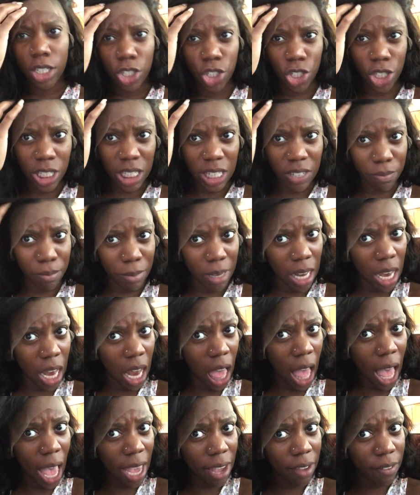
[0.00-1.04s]
she's giving me
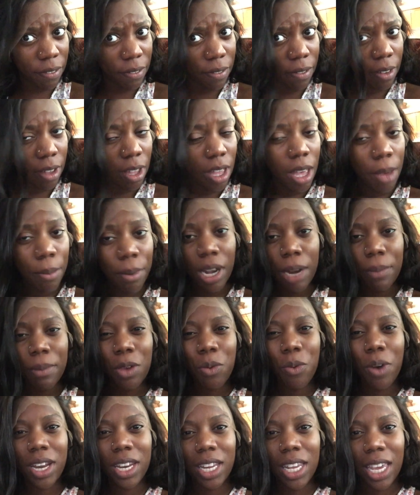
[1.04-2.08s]
life. But, I
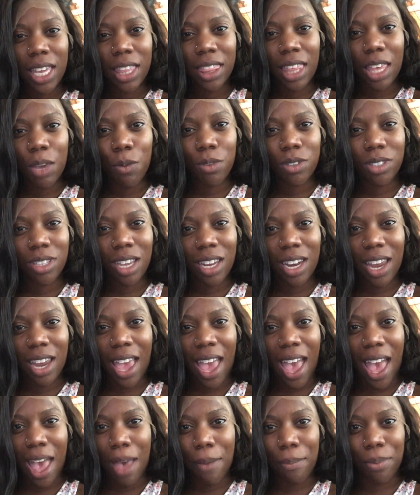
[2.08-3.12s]
mean, what did he think was going to
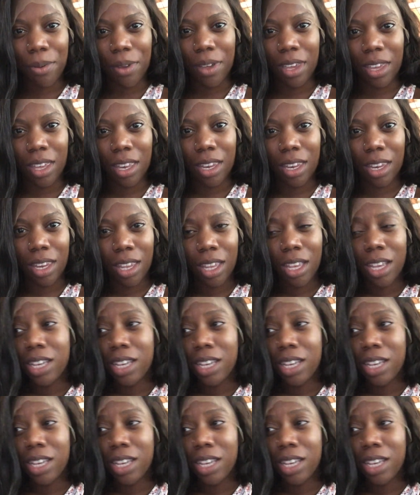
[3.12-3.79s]
happen?